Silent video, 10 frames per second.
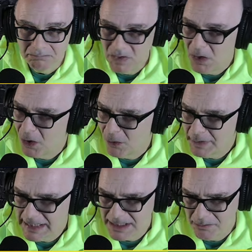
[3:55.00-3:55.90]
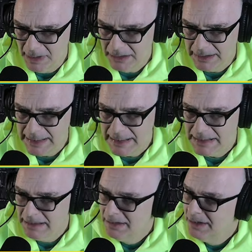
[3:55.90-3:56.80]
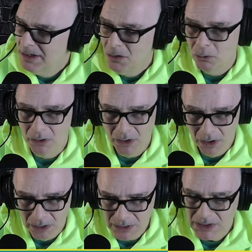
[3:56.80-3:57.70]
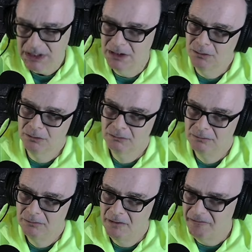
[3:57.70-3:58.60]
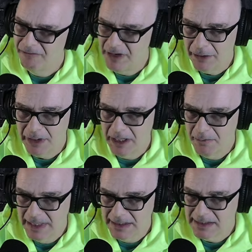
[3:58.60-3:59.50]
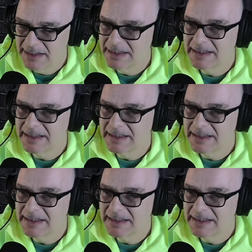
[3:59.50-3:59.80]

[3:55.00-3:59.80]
the harmonies and melodies were also very immense. The